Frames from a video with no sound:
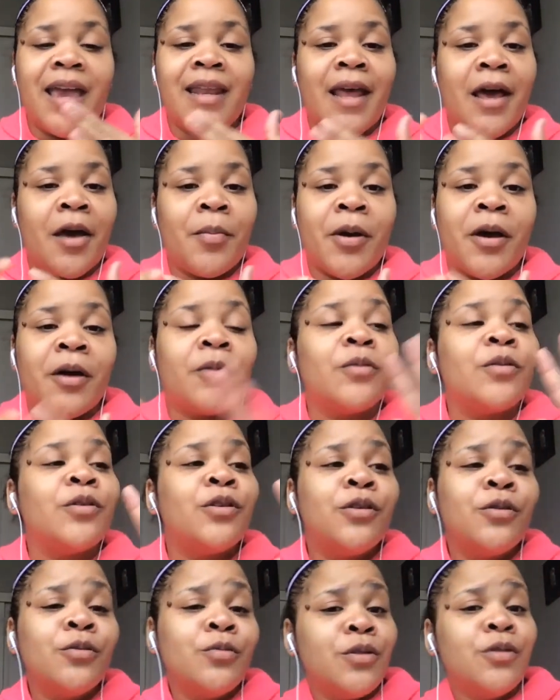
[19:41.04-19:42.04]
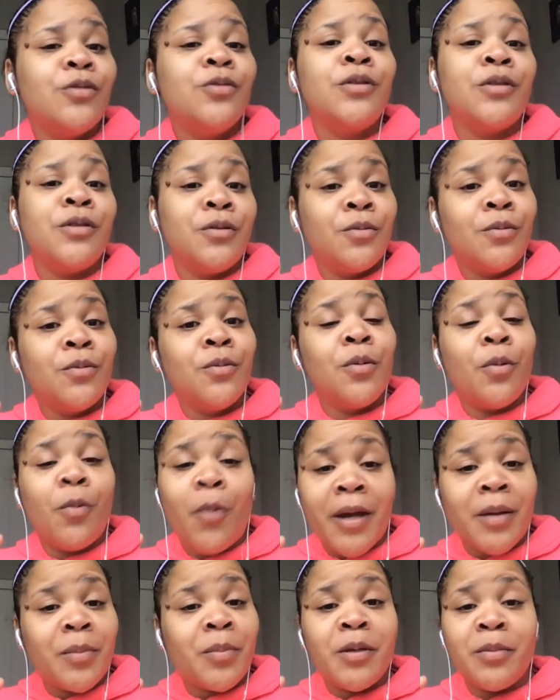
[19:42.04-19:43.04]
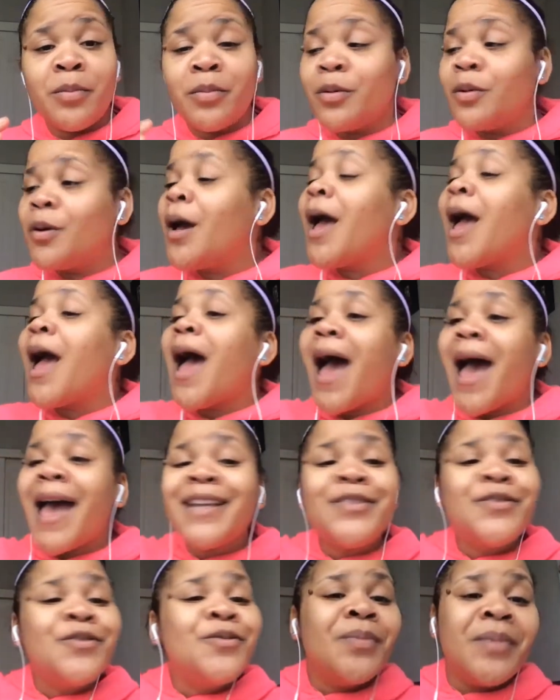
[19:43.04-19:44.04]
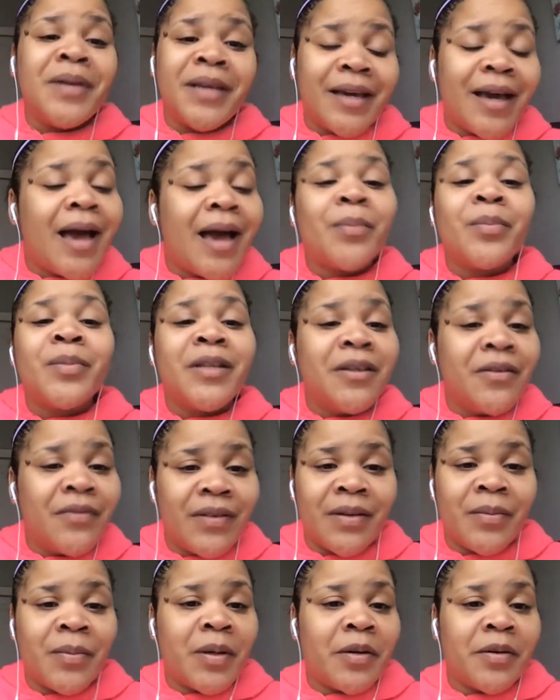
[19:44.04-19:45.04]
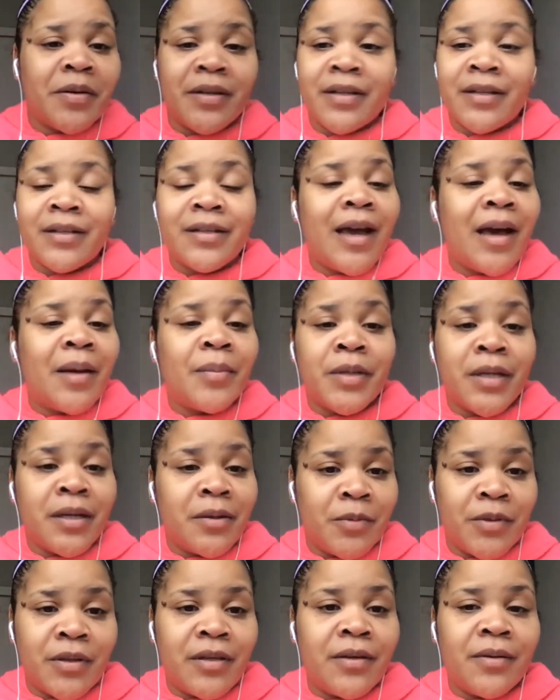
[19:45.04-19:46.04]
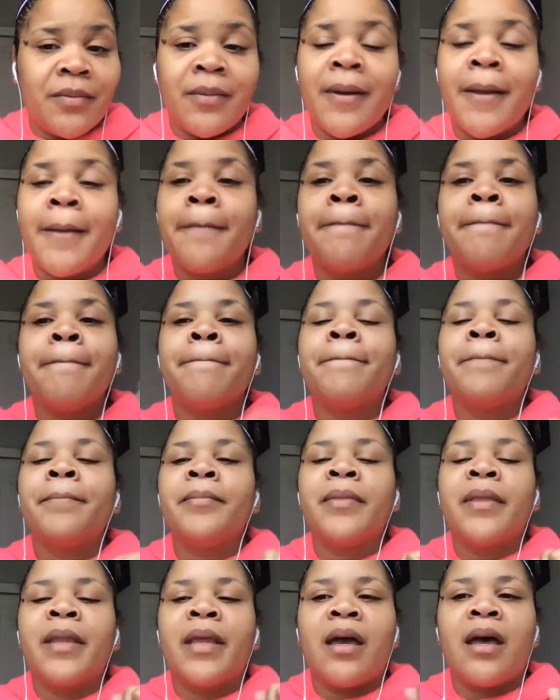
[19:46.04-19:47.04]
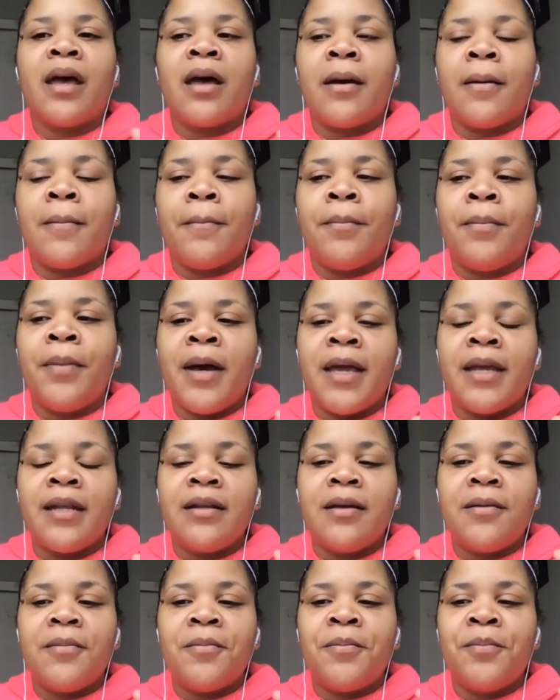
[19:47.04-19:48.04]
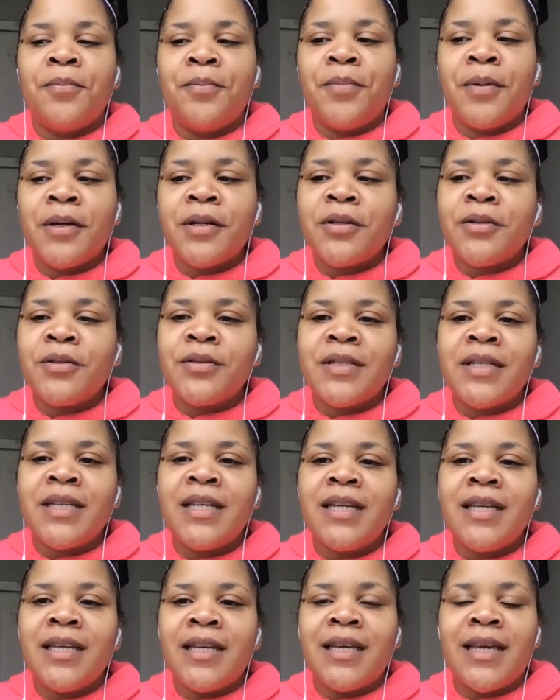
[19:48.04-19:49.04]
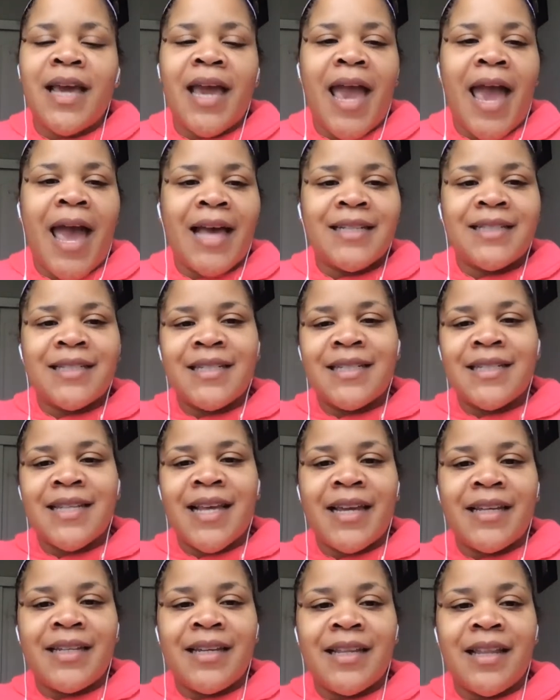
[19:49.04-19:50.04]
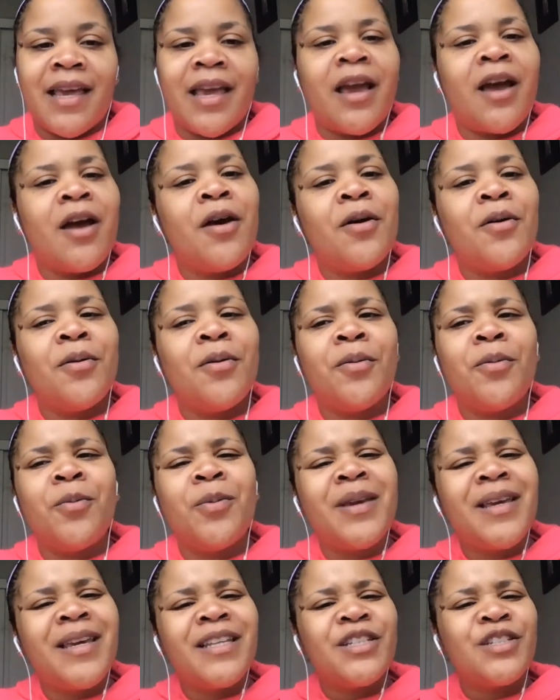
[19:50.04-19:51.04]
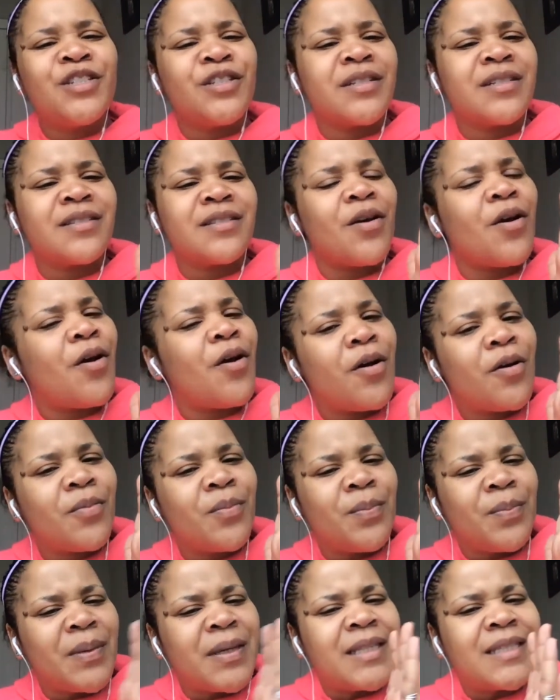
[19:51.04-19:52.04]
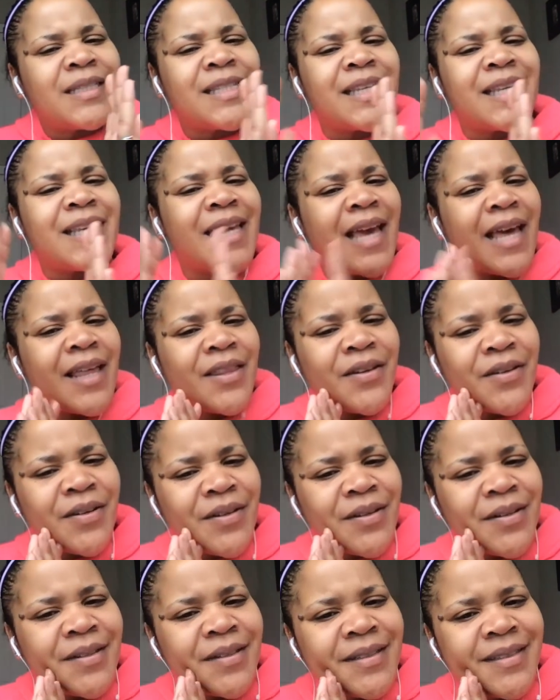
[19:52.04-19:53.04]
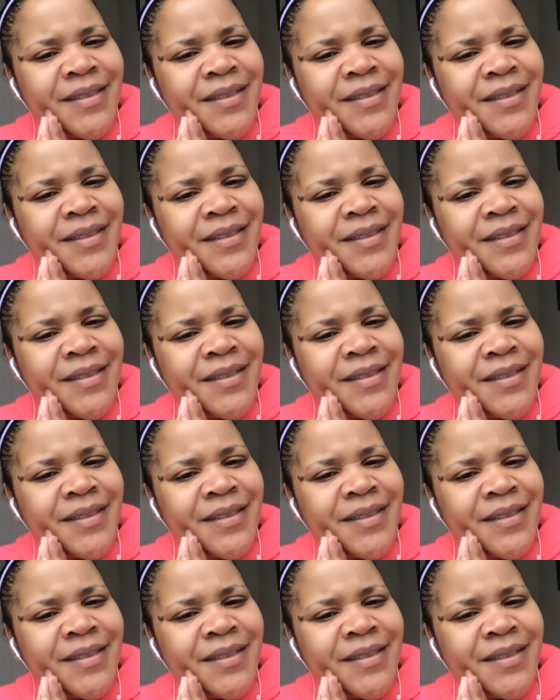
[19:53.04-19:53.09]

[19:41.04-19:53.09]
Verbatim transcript: and how about you do you, white people? I do me. I'm leaving America. I'm done with you. Um, but Booker T has this idea like, oh, we can just all be together